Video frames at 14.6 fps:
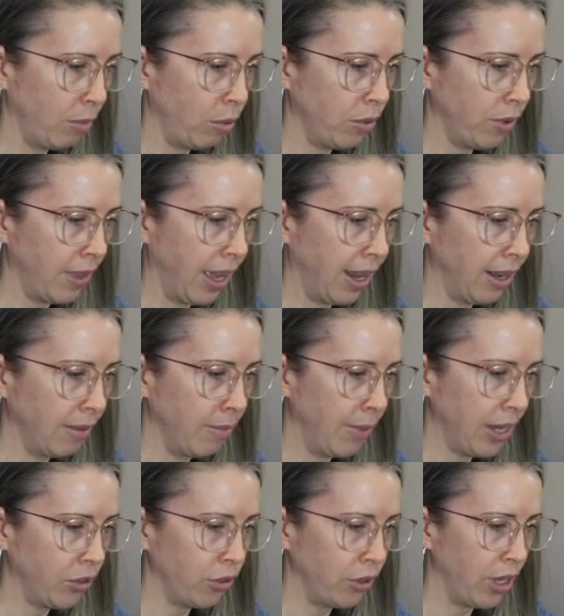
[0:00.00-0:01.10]
put that,
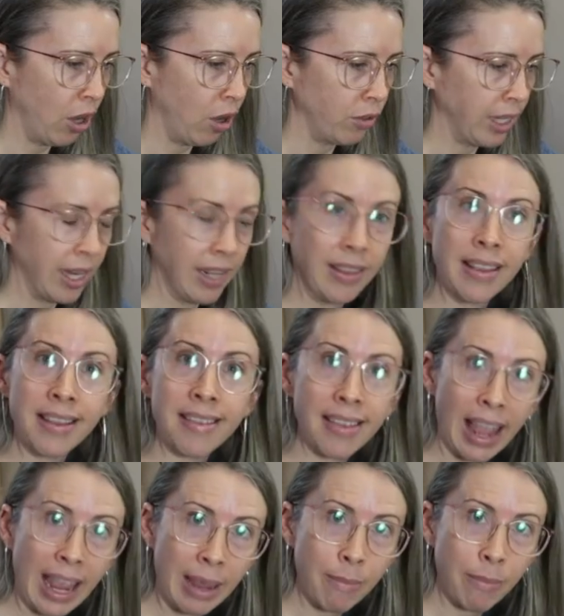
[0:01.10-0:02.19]
make sure you're holding it in the
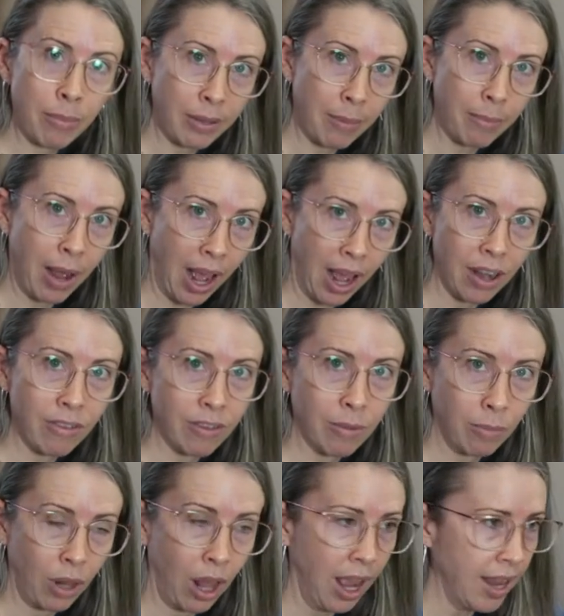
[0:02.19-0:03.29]
same part of the
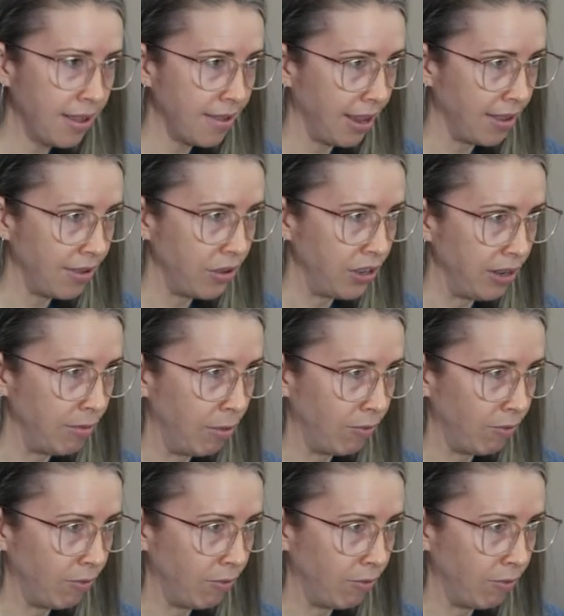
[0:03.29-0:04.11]
pliers as you did